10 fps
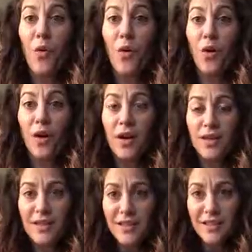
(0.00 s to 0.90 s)
or
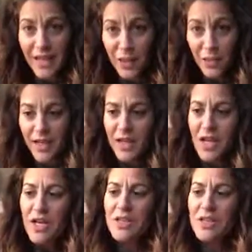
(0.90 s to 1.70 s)
liquid.